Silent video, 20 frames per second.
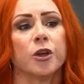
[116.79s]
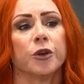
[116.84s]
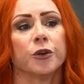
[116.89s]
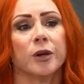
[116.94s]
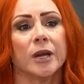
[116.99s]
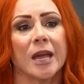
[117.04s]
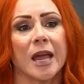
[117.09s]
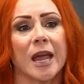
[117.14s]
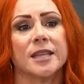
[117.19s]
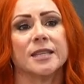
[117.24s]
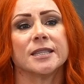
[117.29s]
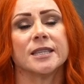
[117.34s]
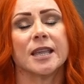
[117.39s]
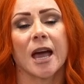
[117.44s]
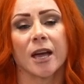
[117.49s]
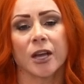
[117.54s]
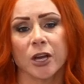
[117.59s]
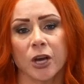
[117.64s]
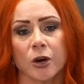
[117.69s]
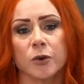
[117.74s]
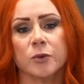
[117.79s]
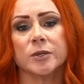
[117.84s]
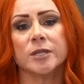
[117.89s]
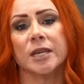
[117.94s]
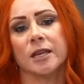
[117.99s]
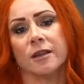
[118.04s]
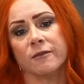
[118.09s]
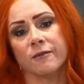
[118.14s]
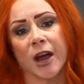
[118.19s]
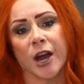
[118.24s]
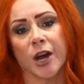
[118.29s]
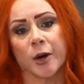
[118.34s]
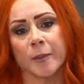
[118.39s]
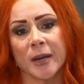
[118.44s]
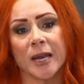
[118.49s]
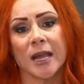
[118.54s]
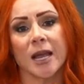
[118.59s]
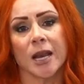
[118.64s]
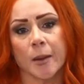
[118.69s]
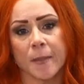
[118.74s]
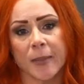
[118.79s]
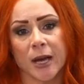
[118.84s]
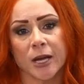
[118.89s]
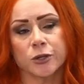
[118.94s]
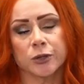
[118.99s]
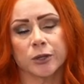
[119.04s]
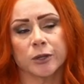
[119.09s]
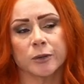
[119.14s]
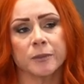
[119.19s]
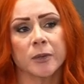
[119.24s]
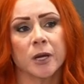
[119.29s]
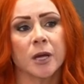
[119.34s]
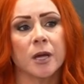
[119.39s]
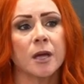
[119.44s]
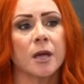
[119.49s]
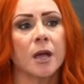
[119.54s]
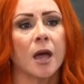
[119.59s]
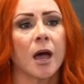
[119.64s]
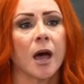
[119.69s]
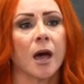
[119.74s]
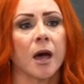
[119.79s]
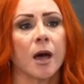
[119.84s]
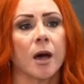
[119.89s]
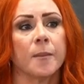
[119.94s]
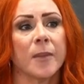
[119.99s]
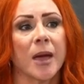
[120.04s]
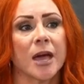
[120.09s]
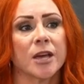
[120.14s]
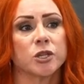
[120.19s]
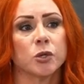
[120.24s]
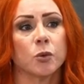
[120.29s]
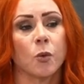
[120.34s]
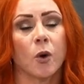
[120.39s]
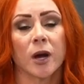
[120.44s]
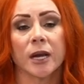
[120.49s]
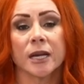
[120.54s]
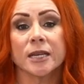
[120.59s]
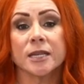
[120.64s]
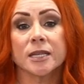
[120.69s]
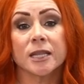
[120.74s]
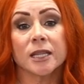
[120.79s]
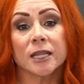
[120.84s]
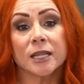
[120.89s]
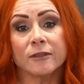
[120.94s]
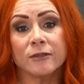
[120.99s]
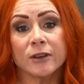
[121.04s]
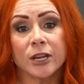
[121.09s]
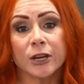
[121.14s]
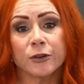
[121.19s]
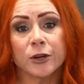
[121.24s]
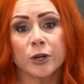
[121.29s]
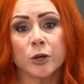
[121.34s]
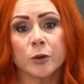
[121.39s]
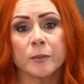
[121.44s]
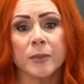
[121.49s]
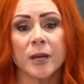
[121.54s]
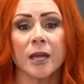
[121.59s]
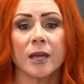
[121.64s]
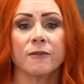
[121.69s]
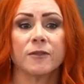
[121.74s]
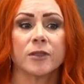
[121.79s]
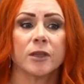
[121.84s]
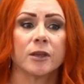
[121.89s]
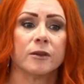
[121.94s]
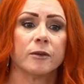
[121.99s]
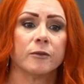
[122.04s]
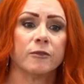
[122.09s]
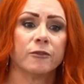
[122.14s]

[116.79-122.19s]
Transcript: creates that cozy environment in a bedroom. Um, as you walk into the living room, if the